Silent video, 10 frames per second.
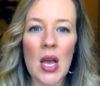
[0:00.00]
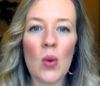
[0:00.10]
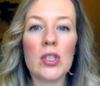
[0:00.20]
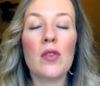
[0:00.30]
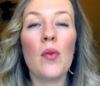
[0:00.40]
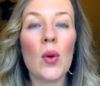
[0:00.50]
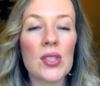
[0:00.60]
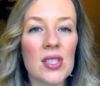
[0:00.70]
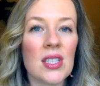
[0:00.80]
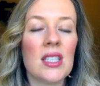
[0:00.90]
which
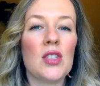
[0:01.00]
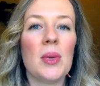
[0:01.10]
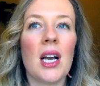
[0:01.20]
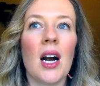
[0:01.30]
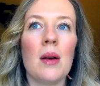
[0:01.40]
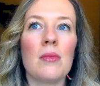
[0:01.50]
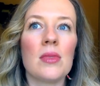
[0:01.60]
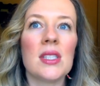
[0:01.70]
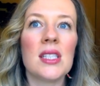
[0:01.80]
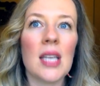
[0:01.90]
forces it to become
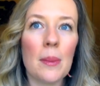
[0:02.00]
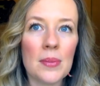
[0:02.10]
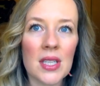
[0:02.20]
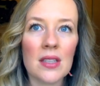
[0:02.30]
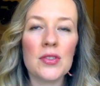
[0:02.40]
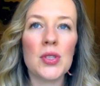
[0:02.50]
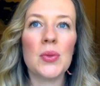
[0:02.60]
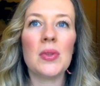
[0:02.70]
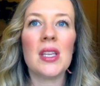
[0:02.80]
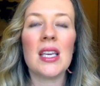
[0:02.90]
receptive
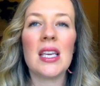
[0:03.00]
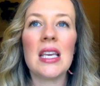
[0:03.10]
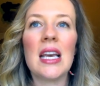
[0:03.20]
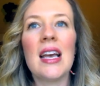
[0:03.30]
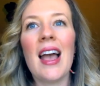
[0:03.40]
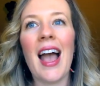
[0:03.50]
to the